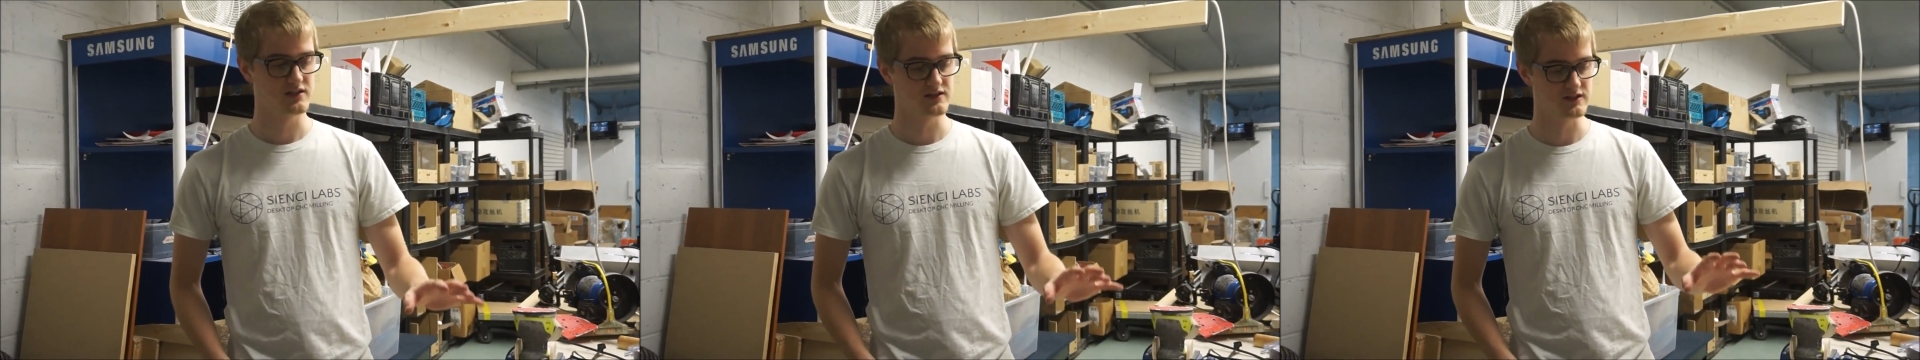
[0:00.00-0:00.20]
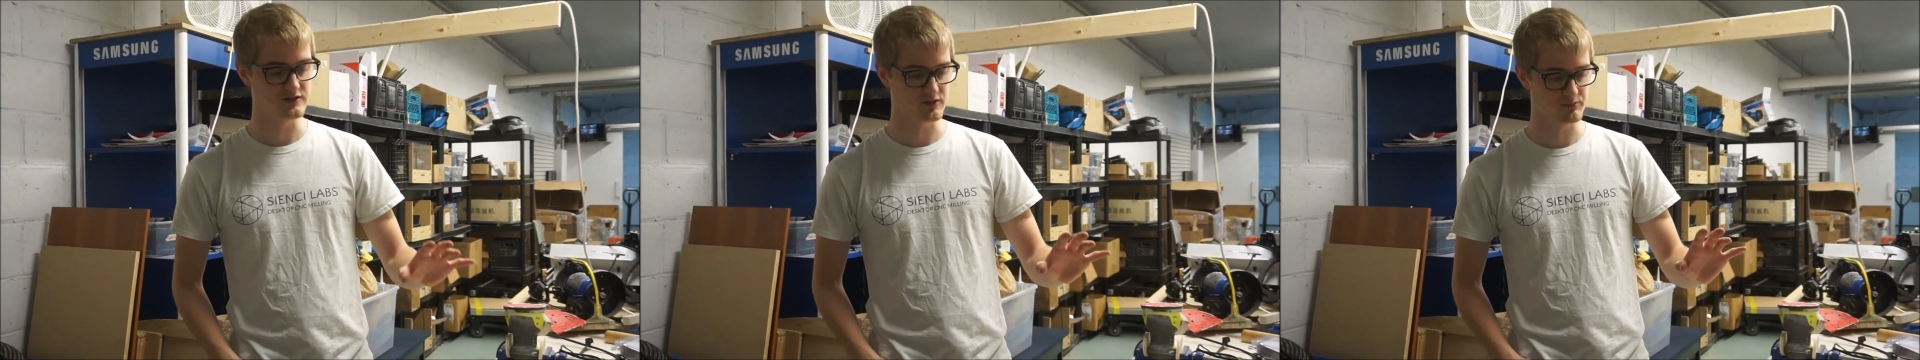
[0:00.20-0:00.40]

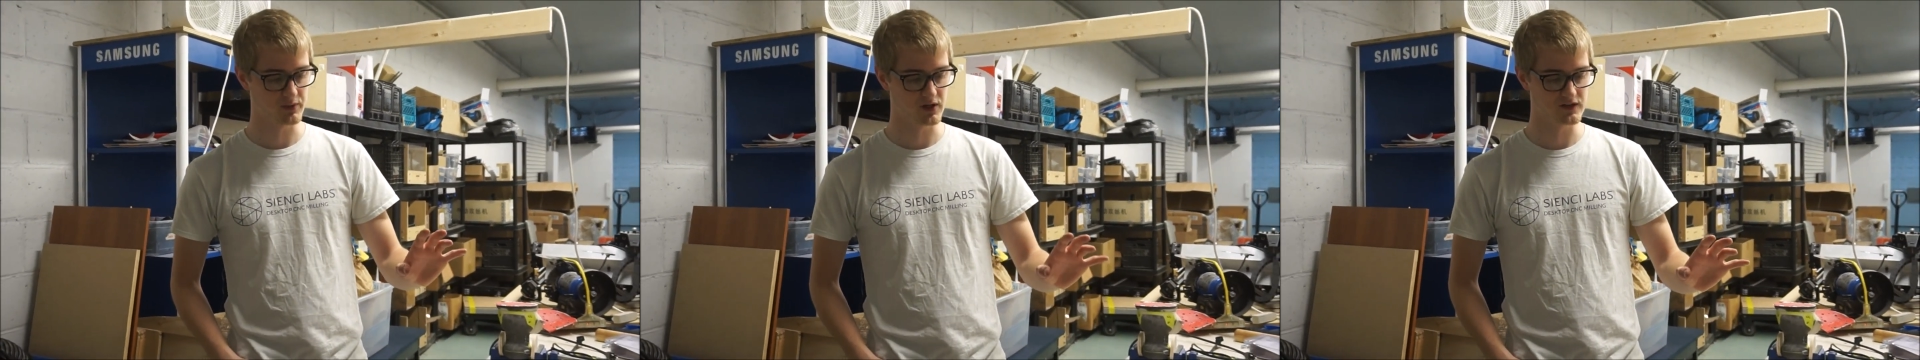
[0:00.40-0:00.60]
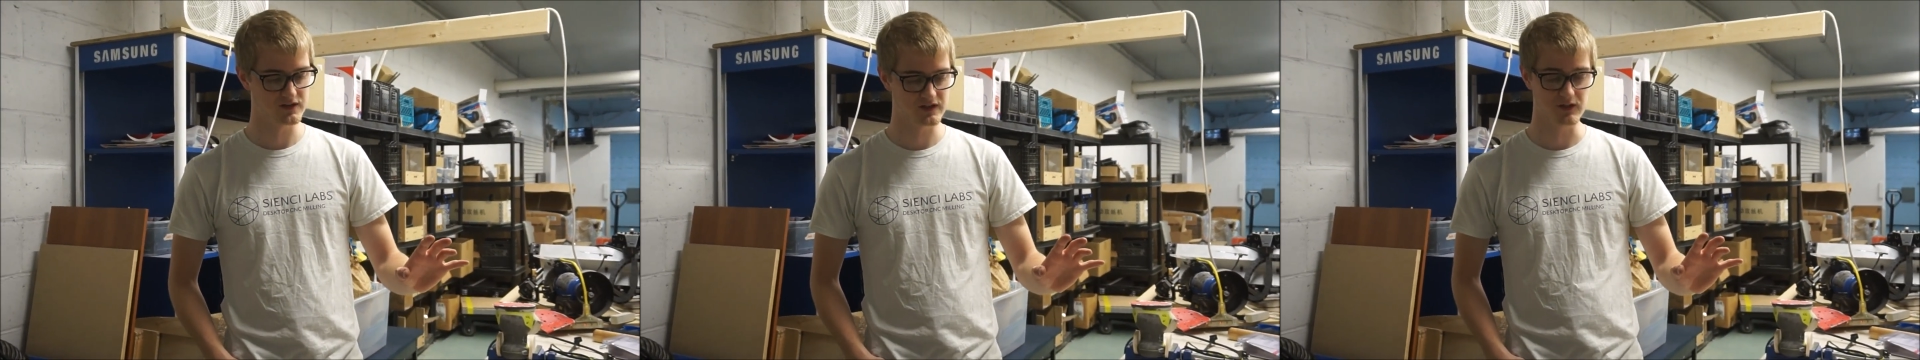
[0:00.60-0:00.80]
these are
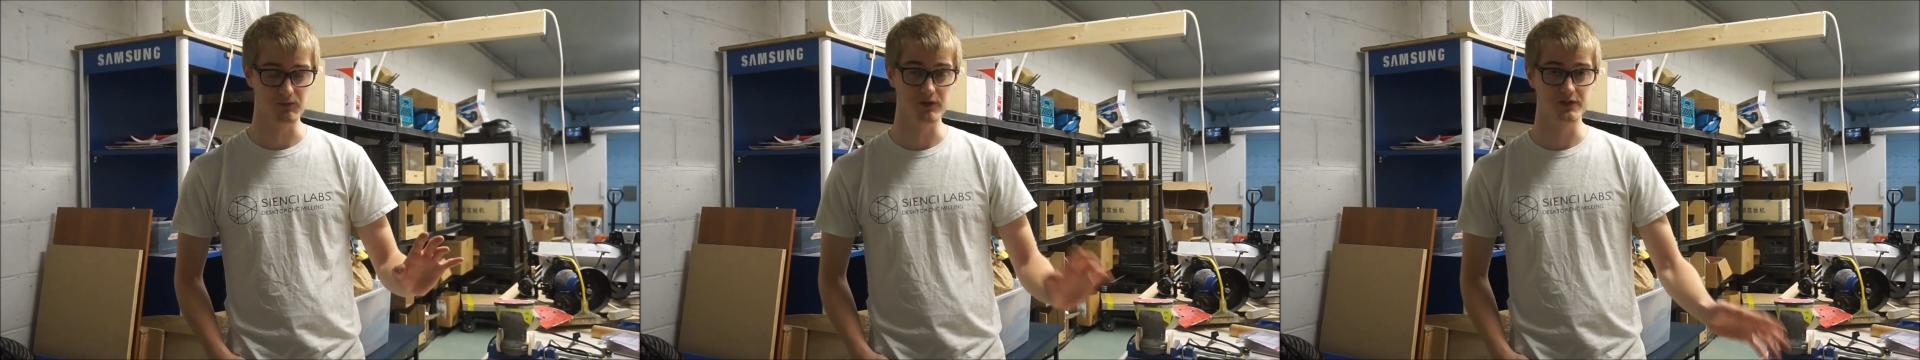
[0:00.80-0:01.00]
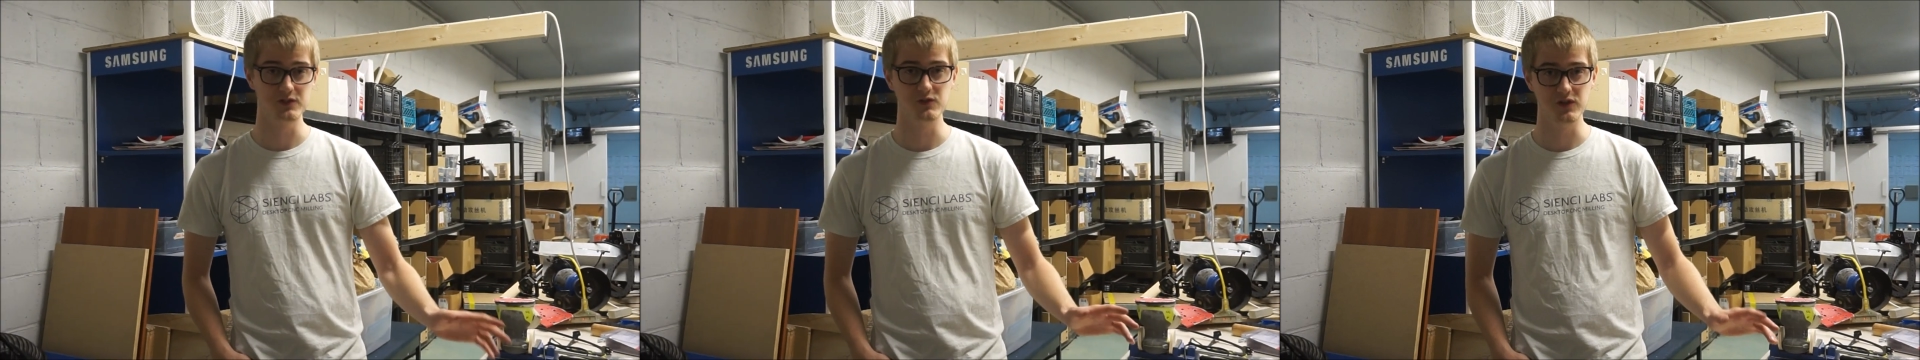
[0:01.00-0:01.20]
parts that
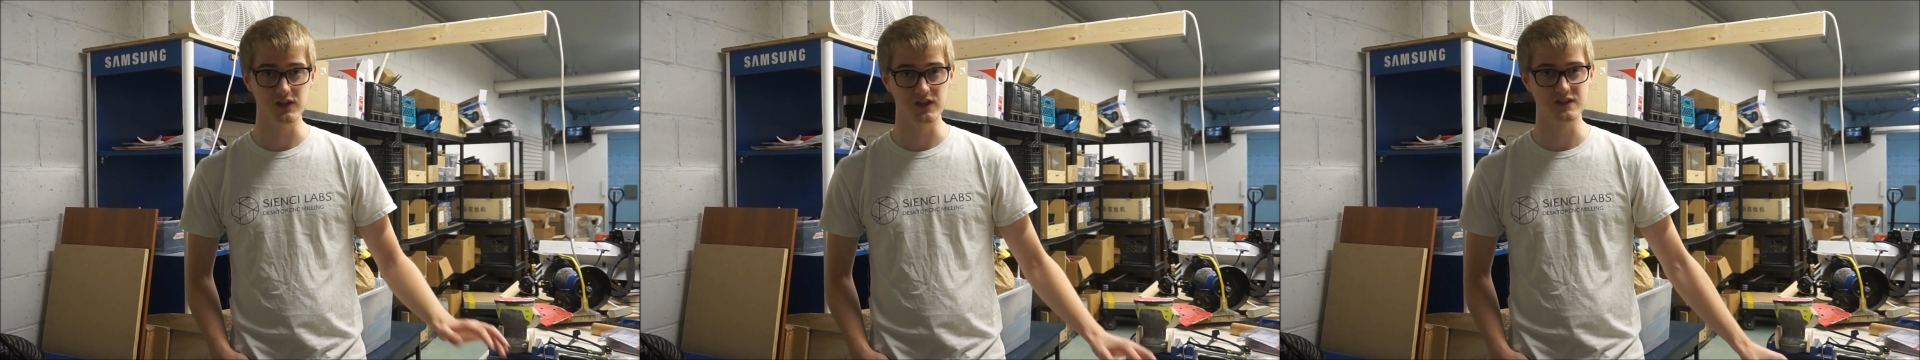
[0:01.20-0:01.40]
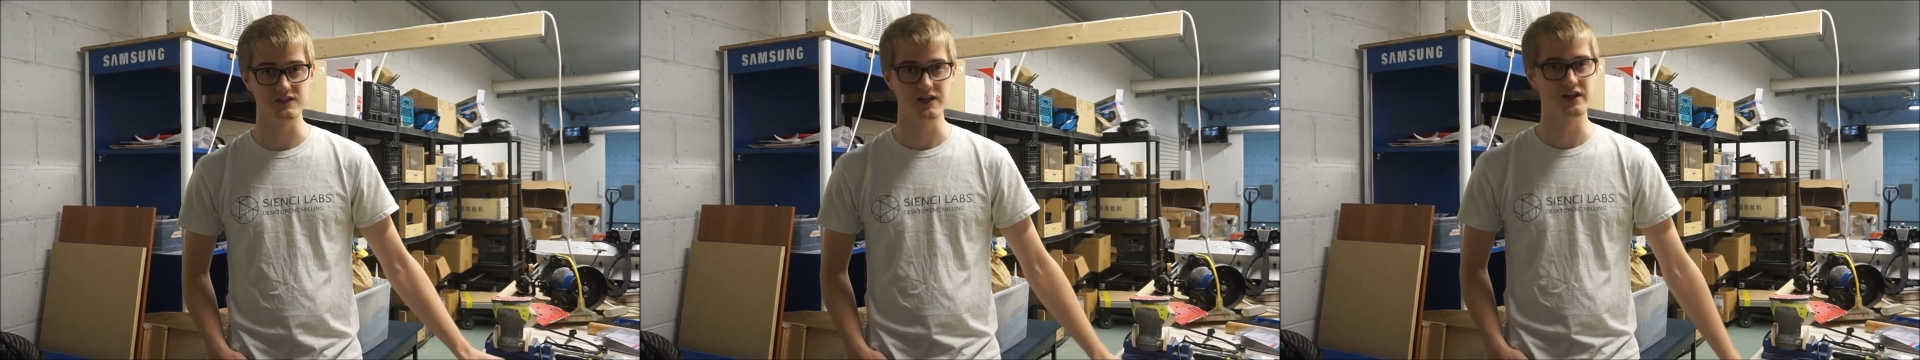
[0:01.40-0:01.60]
we're tuning
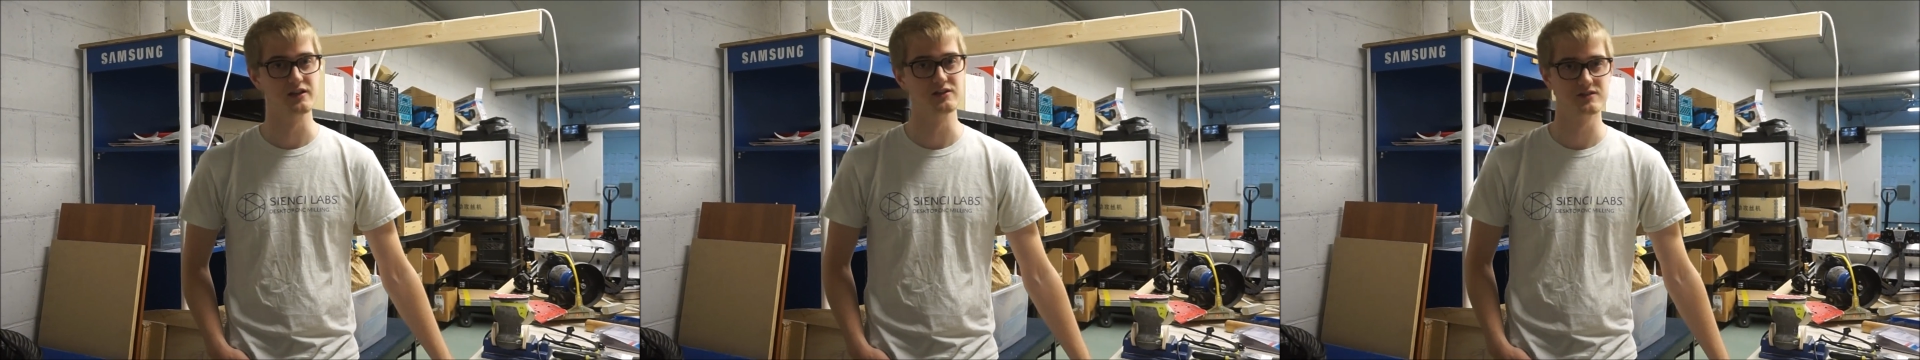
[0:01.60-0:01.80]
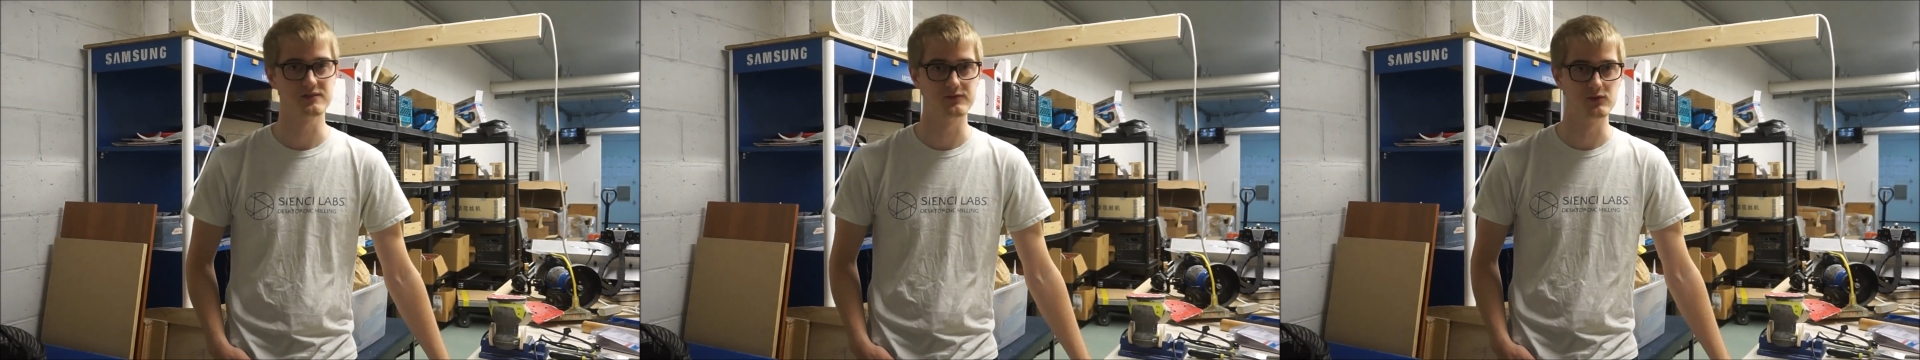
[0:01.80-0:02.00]
the
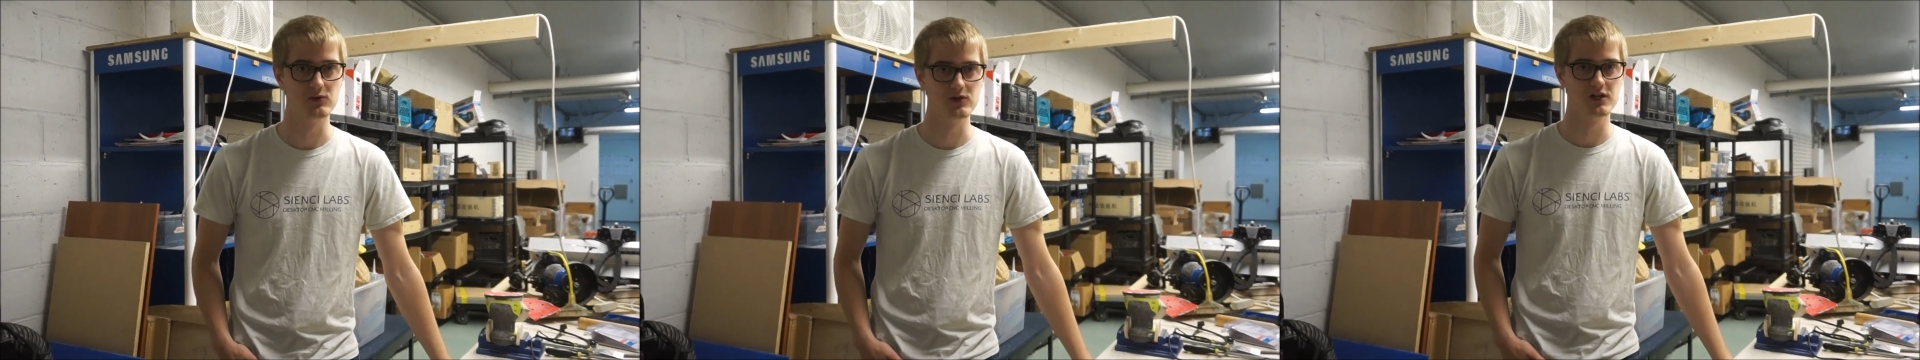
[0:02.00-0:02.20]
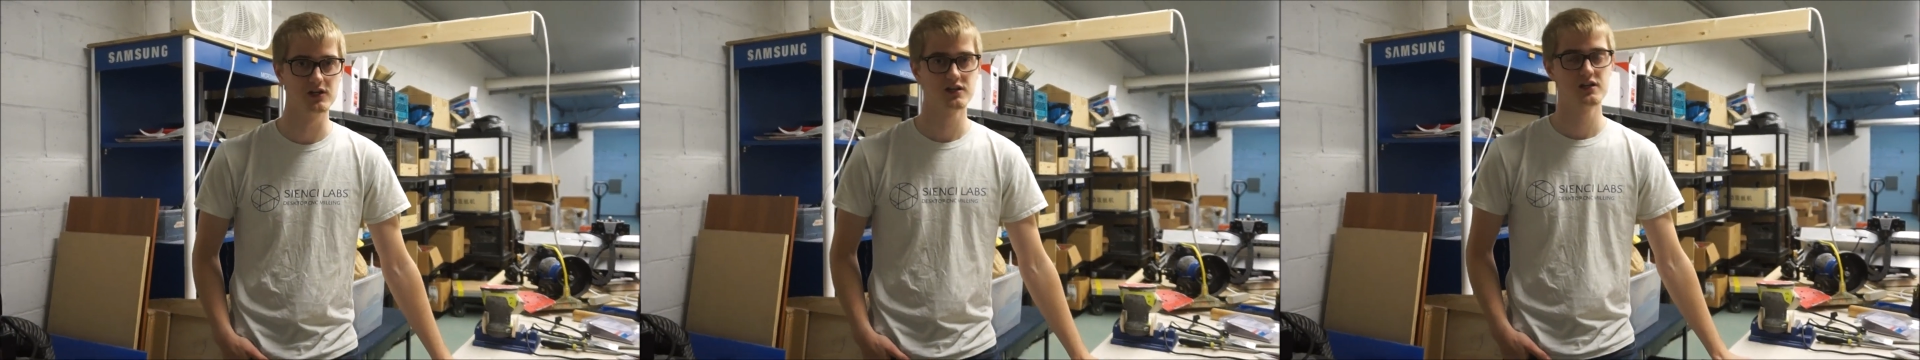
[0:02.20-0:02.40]
settings
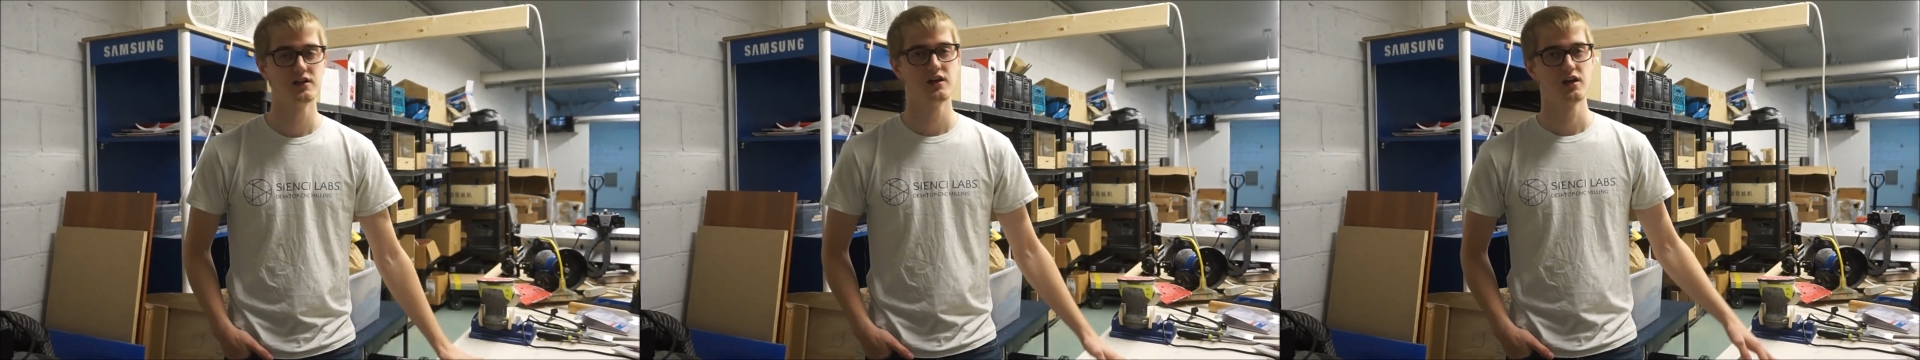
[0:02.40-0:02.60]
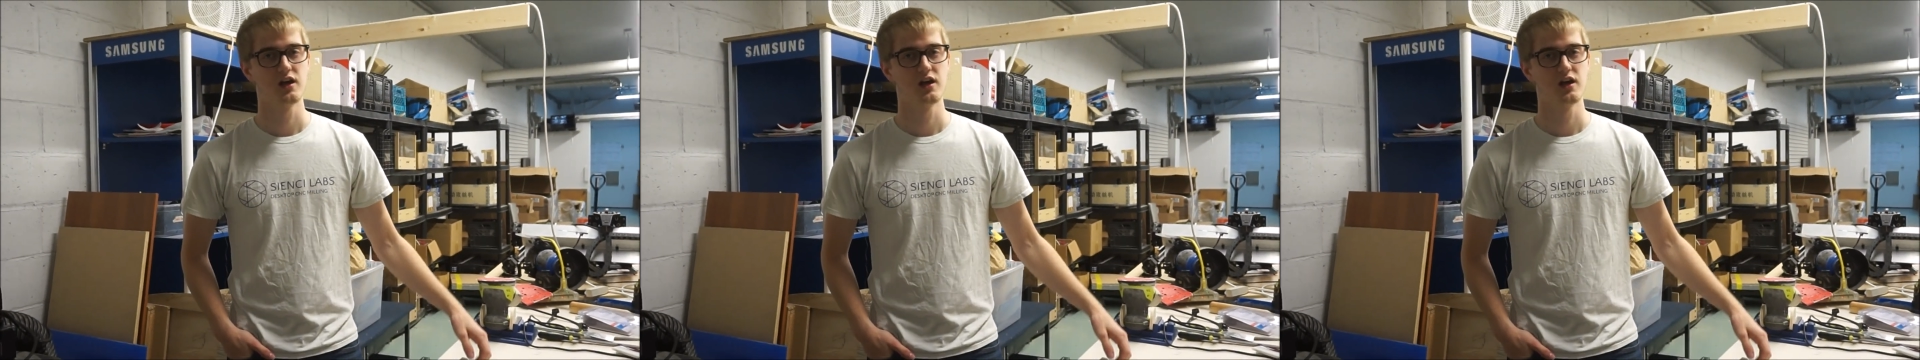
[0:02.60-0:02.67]
for.